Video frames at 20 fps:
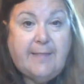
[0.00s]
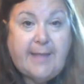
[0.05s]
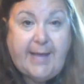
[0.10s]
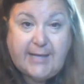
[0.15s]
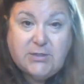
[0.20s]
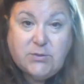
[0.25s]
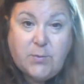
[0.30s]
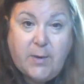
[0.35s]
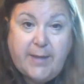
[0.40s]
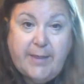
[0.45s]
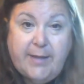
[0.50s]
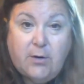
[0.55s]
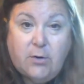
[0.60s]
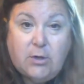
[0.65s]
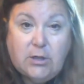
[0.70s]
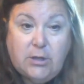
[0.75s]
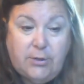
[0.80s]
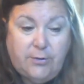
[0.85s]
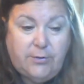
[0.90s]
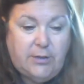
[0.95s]
That's why they're
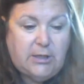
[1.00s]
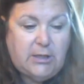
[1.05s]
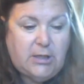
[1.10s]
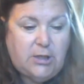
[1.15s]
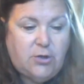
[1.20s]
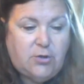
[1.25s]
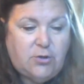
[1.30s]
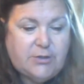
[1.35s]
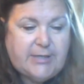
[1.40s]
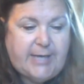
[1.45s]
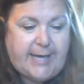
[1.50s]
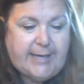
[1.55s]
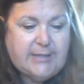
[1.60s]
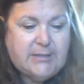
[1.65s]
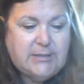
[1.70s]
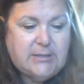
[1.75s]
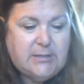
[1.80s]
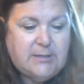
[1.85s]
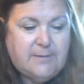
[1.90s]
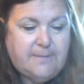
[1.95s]
included in your
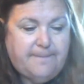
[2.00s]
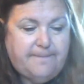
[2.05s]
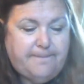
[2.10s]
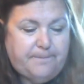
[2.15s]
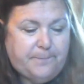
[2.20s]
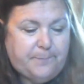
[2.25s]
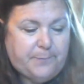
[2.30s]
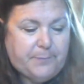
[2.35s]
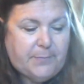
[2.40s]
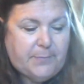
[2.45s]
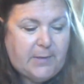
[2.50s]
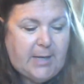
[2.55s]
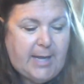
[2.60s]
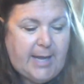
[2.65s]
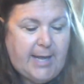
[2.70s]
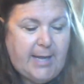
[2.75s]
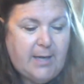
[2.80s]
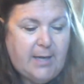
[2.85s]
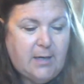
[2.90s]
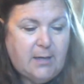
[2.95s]
text. Okay?